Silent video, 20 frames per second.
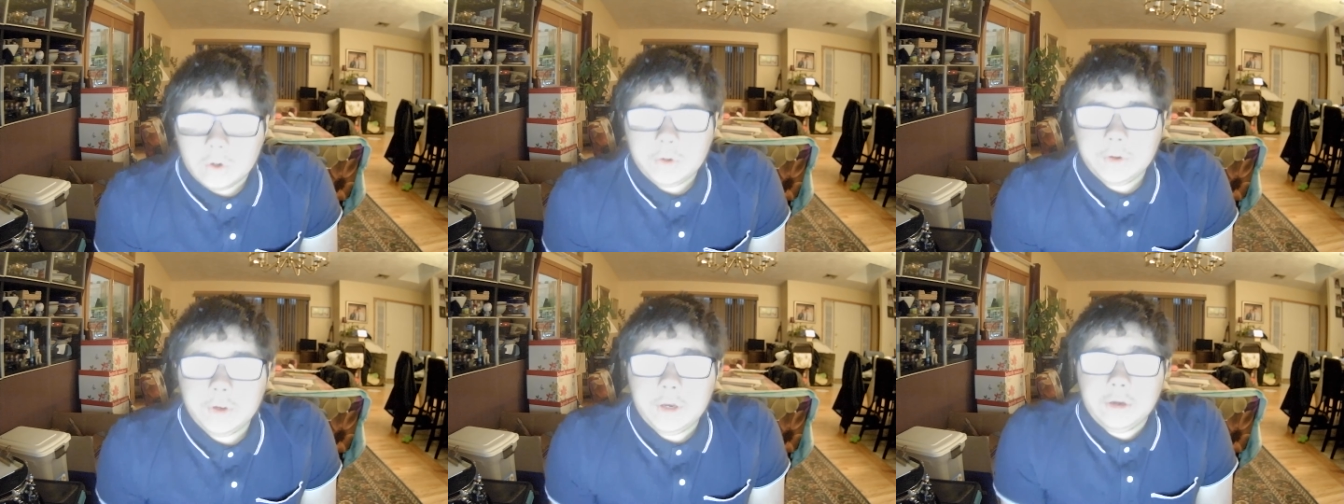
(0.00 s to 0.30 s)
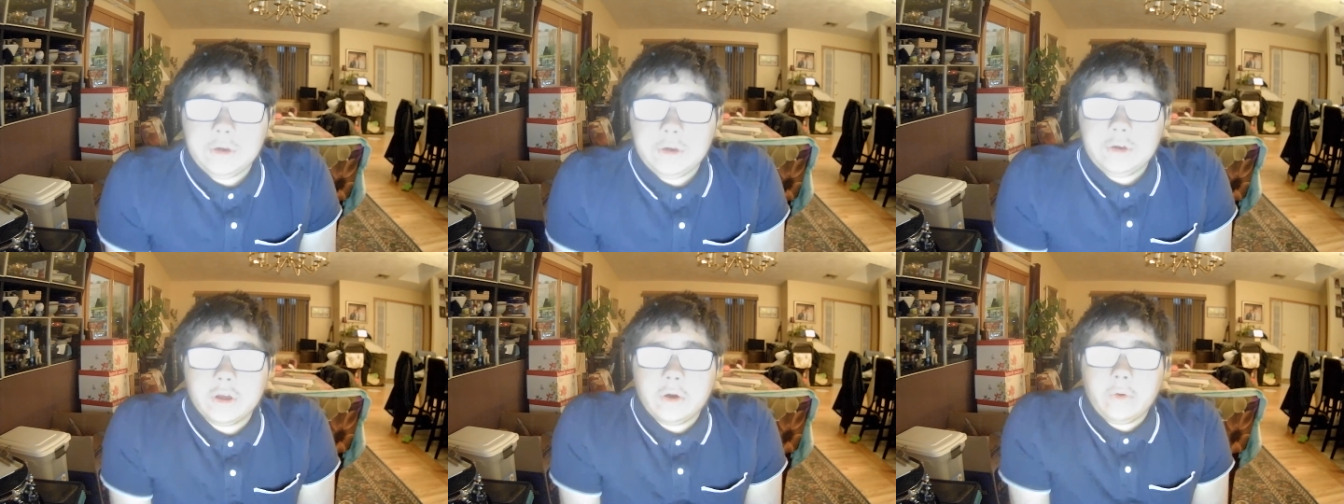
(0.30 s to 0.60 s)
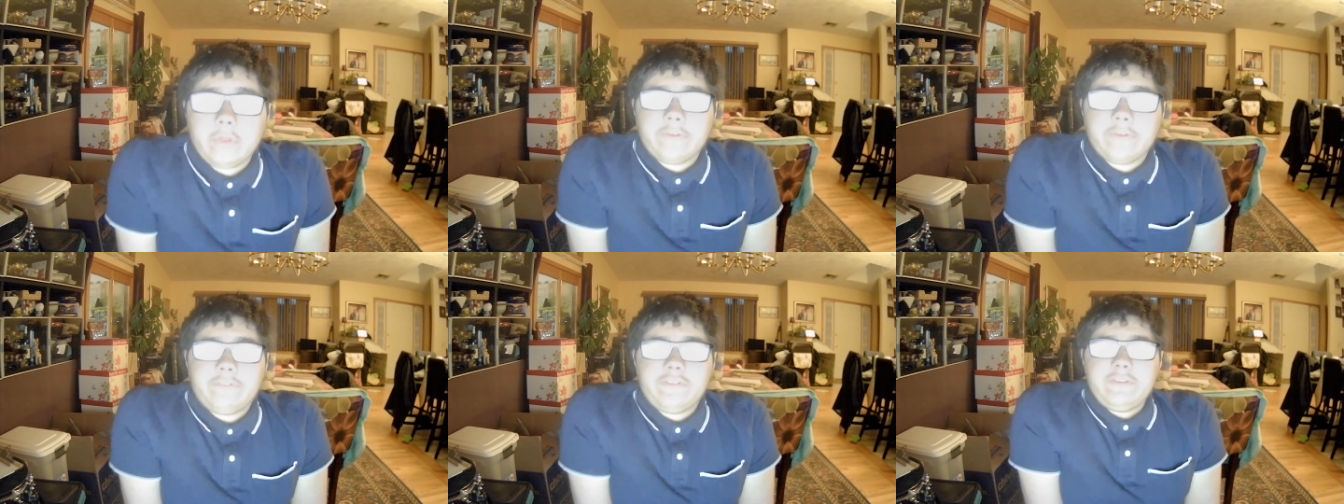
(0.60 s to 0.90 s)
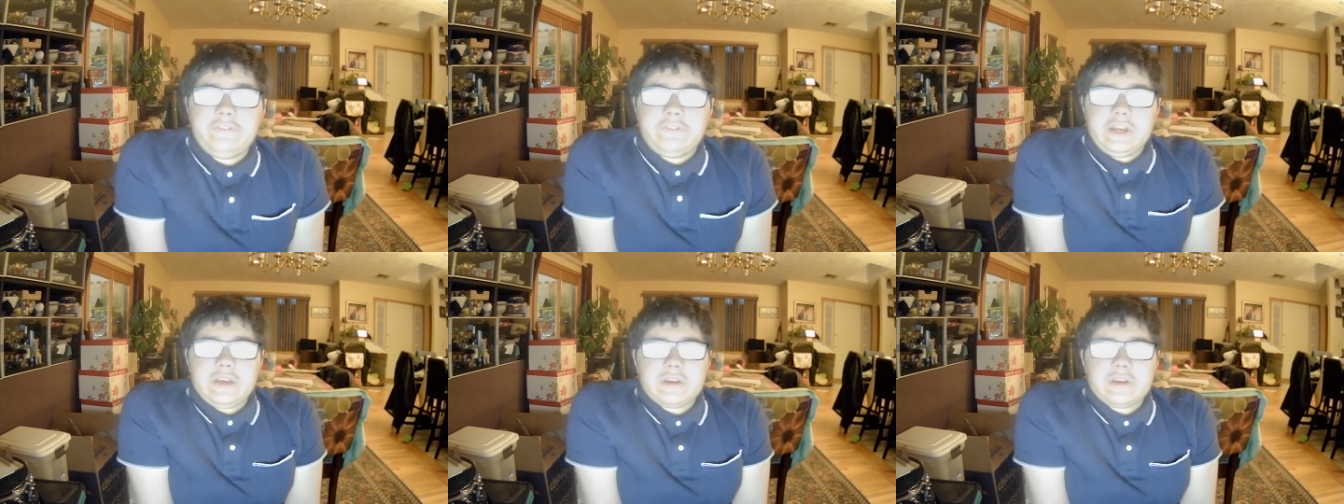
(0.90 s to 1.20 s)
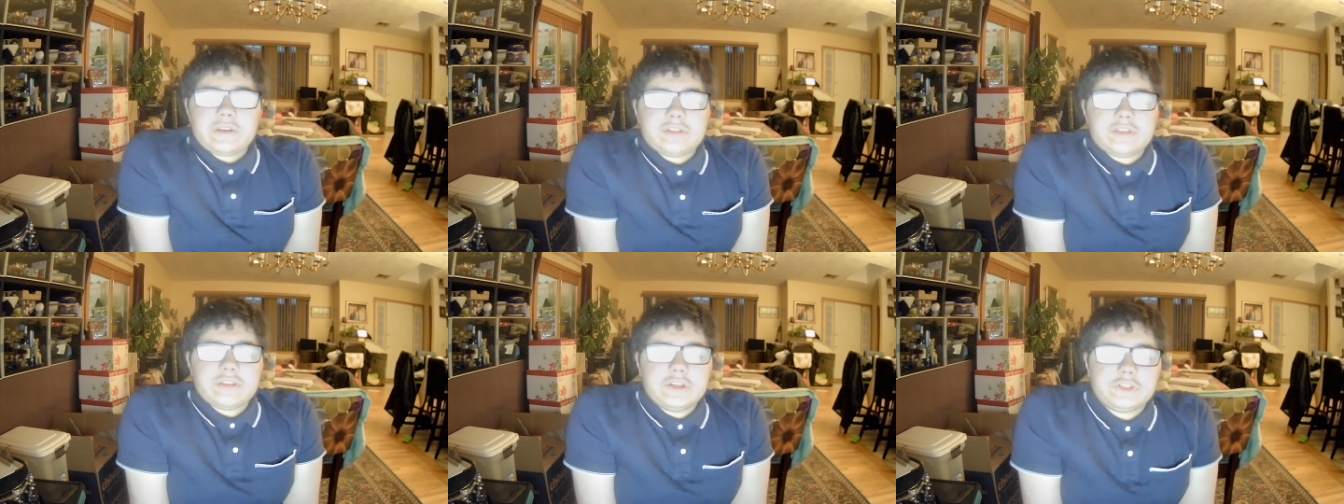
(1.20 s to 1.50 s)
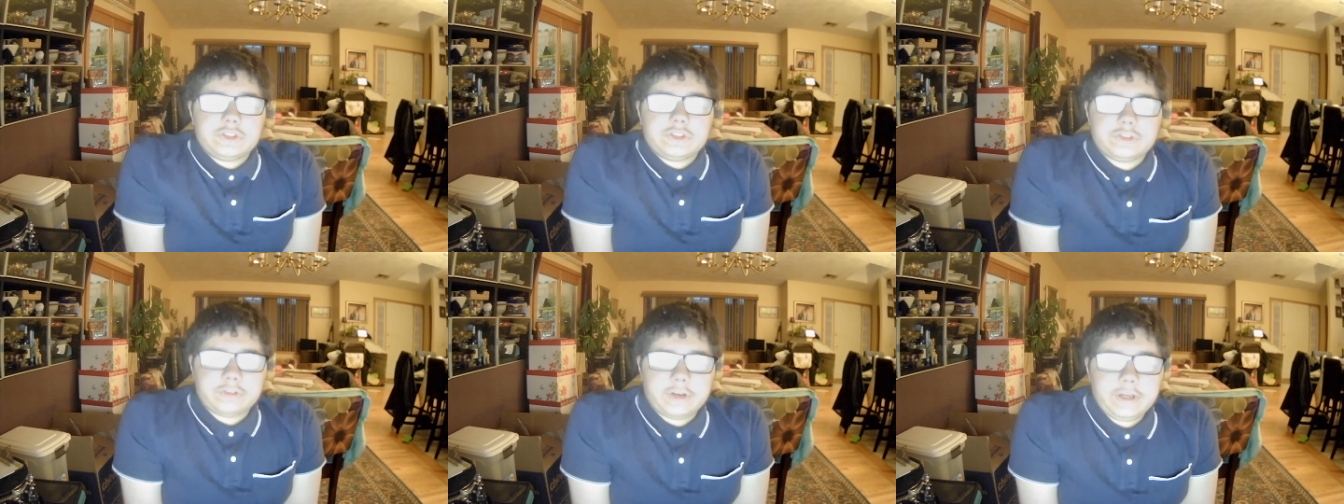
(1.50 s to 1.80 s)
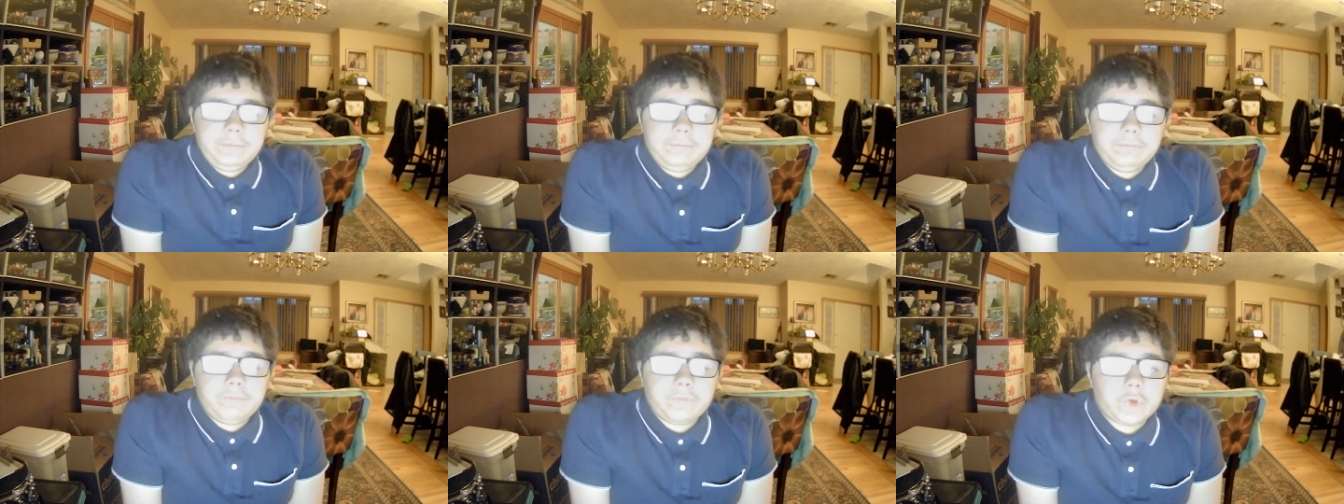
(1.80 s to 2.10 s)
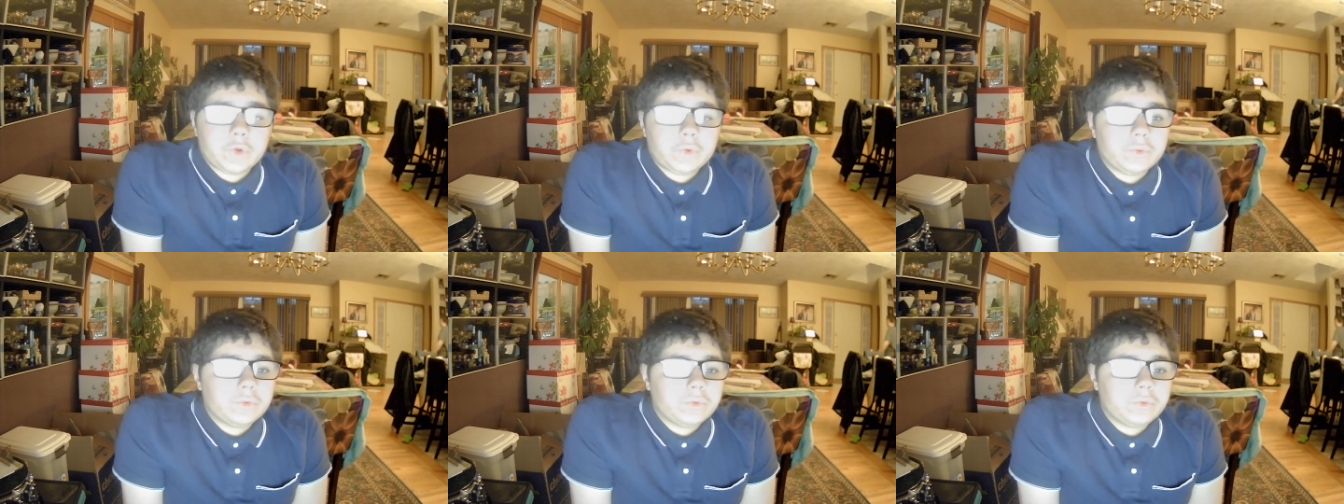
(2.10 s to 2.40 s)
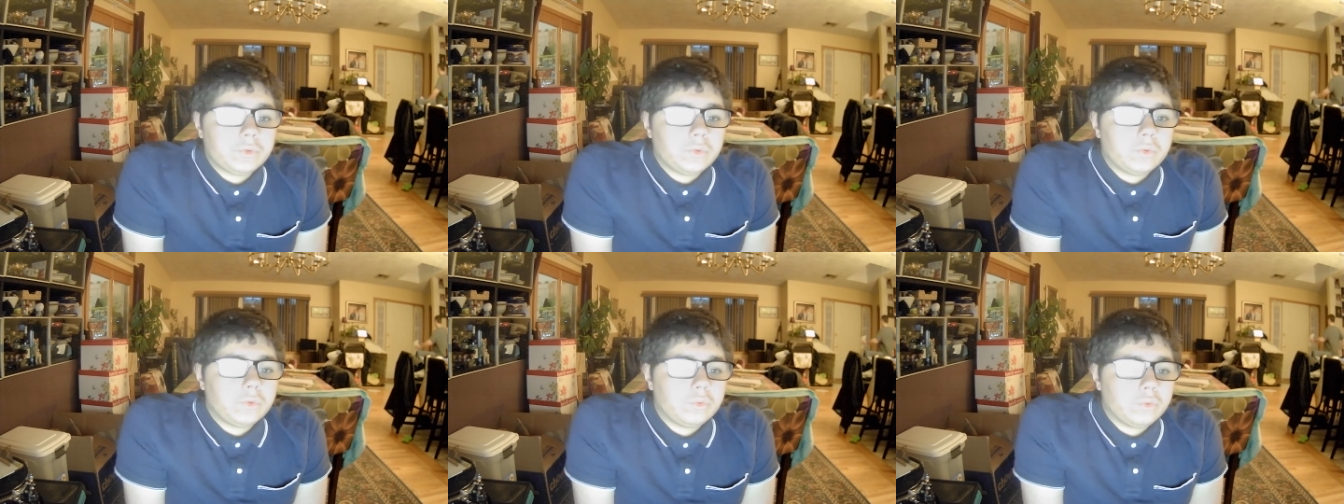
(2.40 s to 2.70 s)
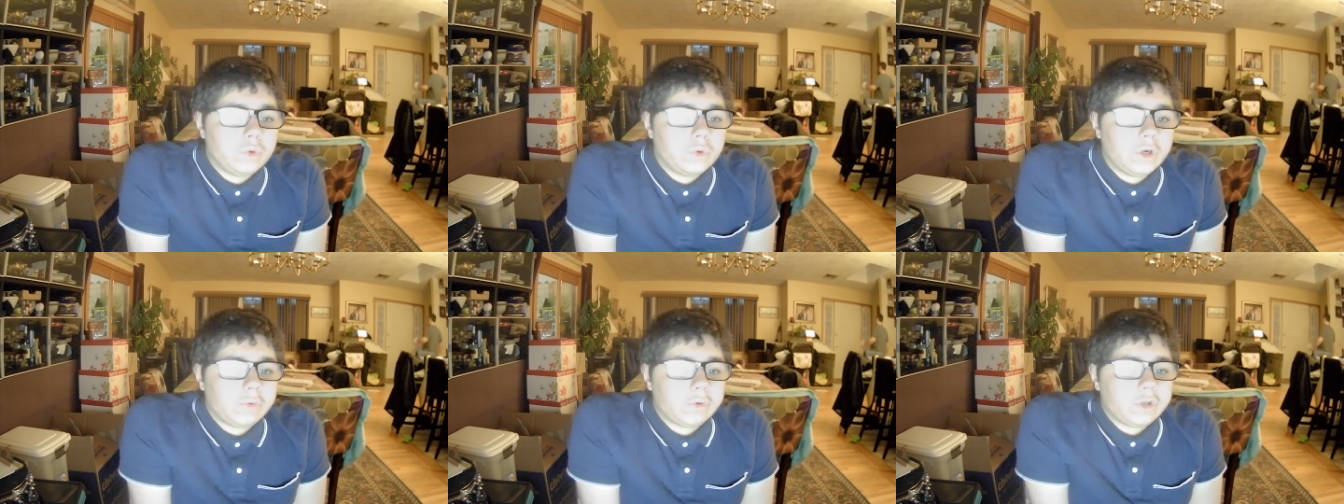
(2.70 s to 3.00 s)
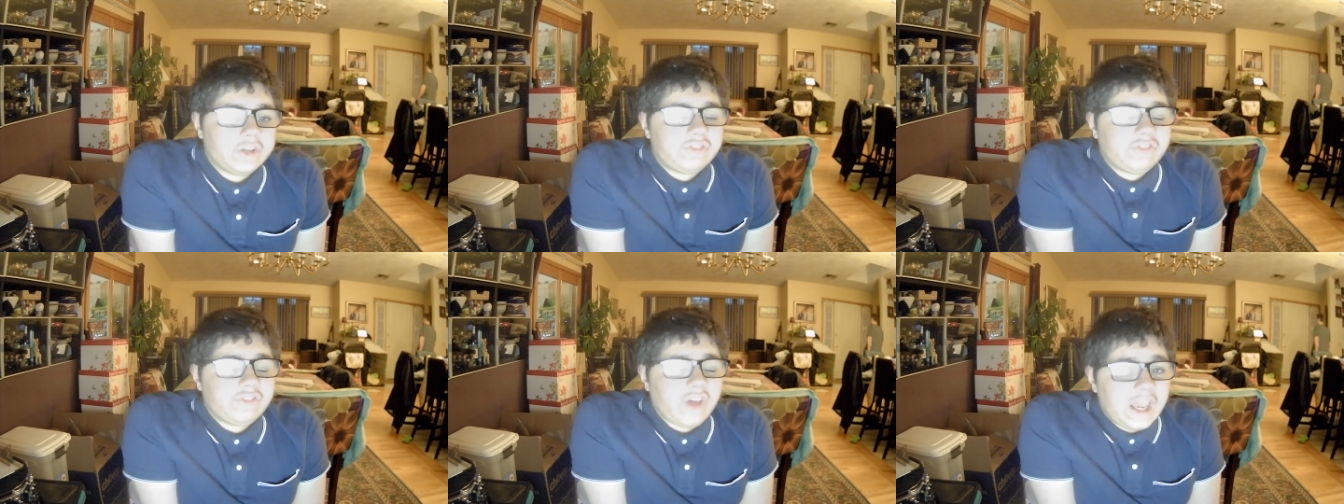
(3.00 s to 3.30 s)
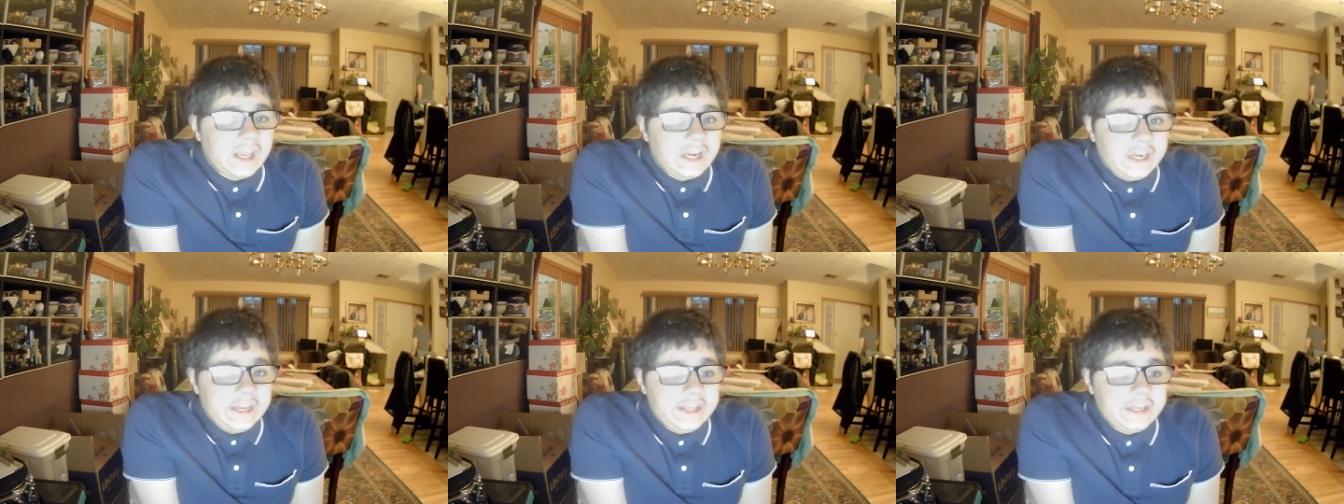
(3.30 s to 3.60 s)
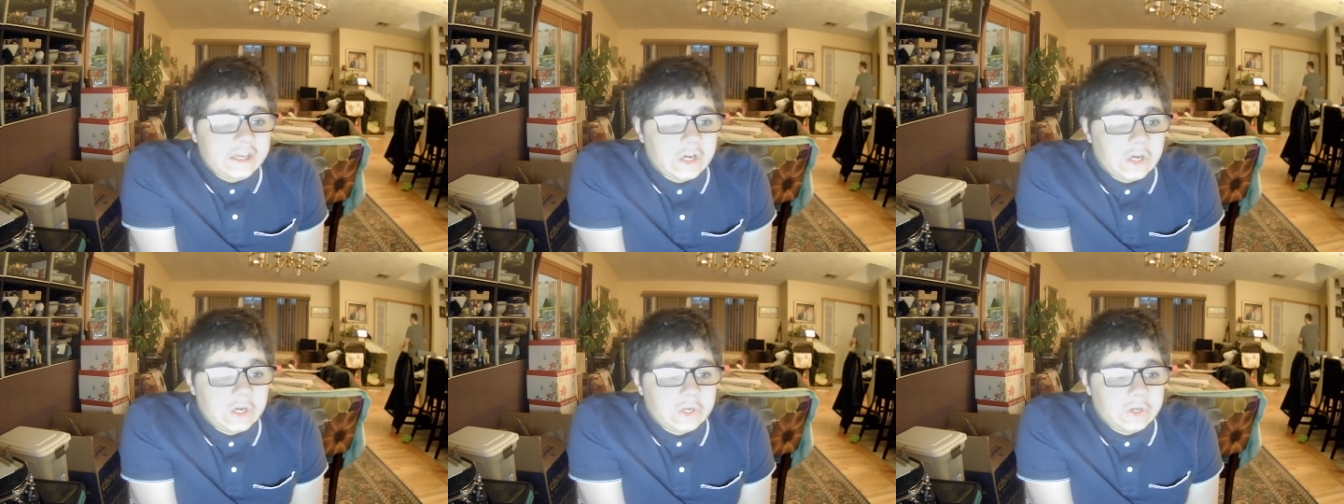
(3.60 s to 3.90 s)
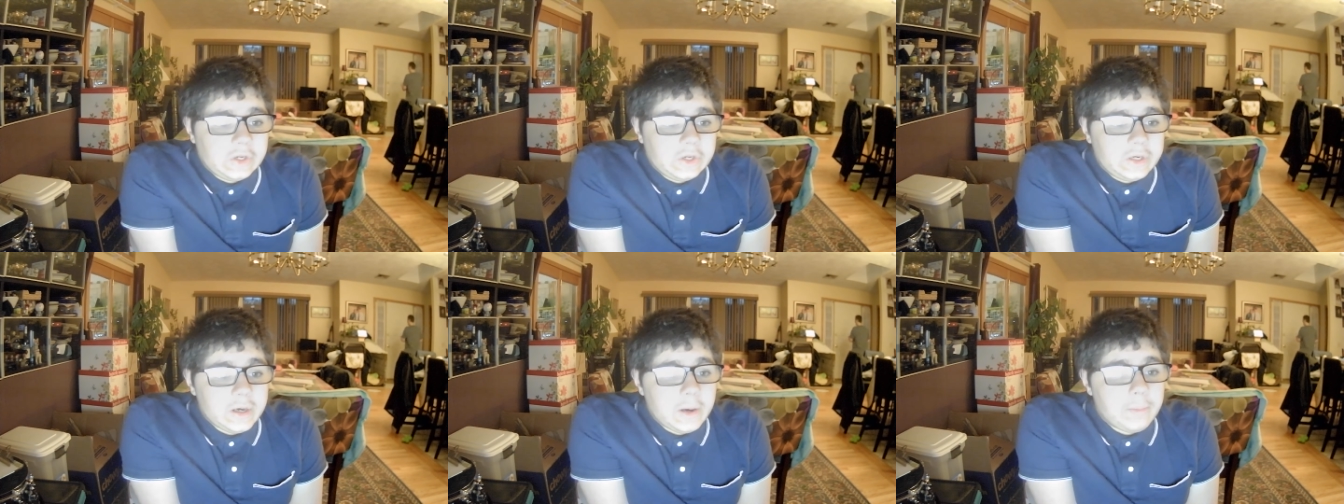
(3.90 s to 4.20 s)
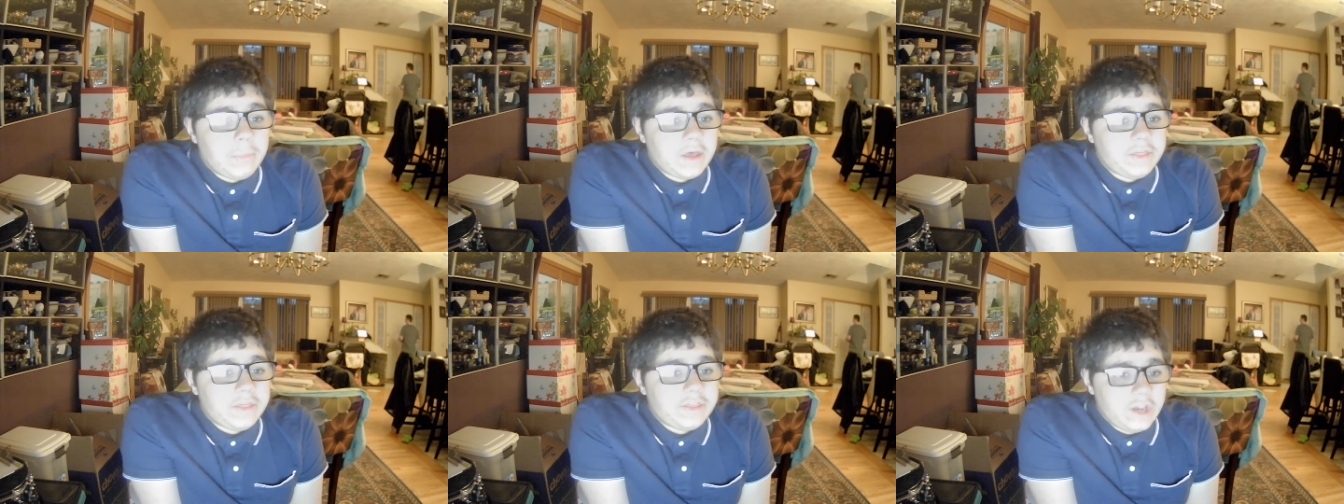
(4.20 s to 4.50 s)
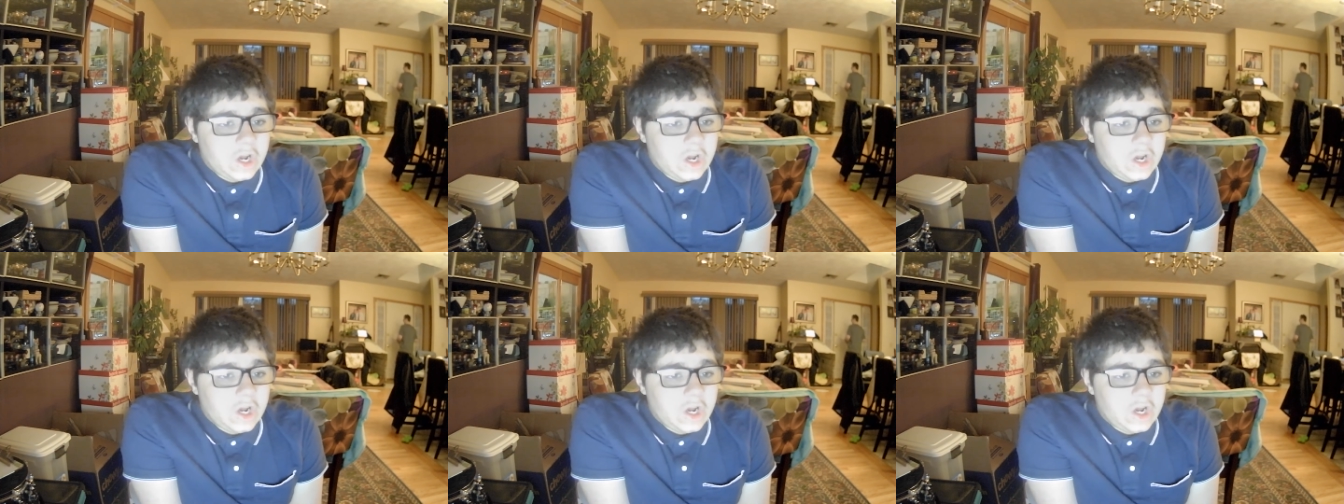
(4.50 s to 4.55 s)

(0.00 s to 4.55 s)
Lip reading: until the 15th century, when it was finally conquered by the